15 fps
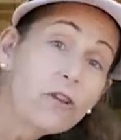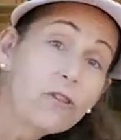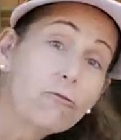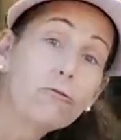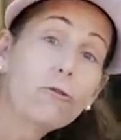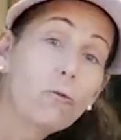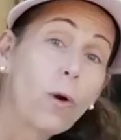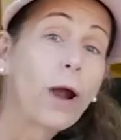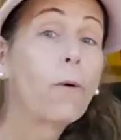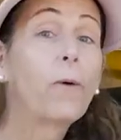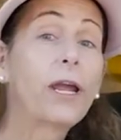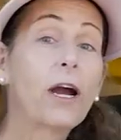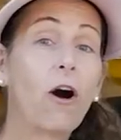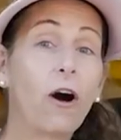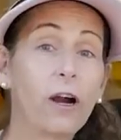you through where
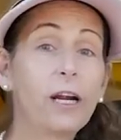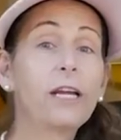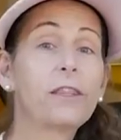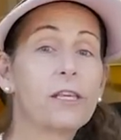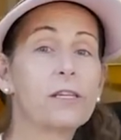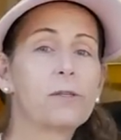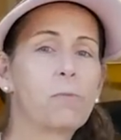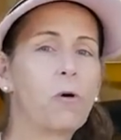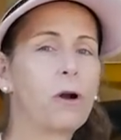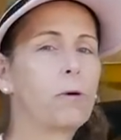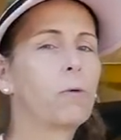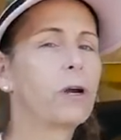we are at this point.